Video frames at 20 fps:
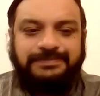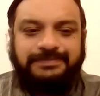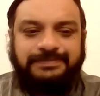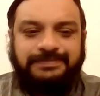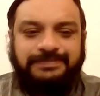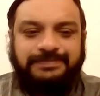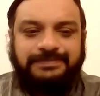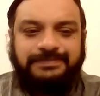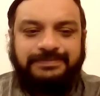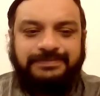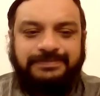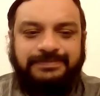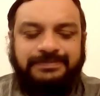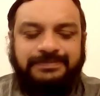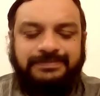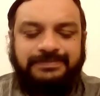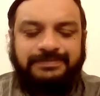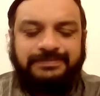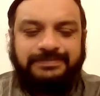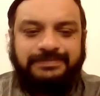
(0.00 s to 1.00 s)

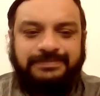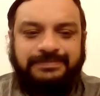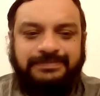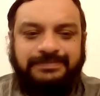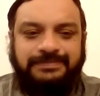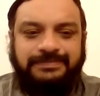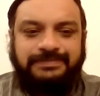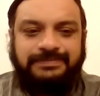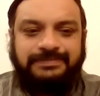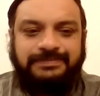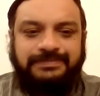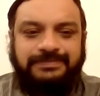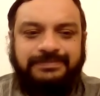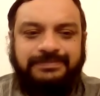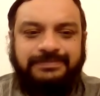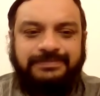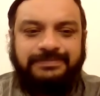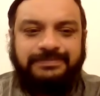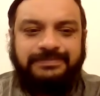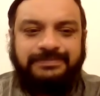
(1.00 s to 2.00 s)

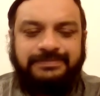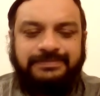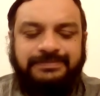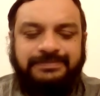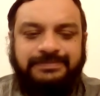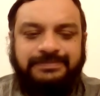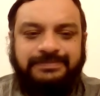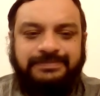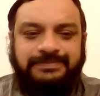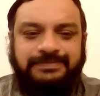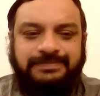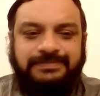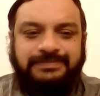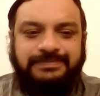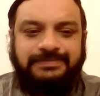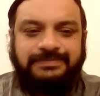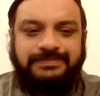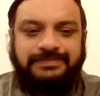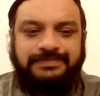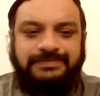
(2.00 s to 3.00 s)

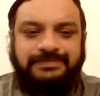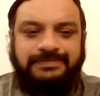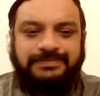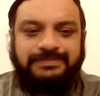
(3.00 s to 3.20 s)
The person shown says nothing.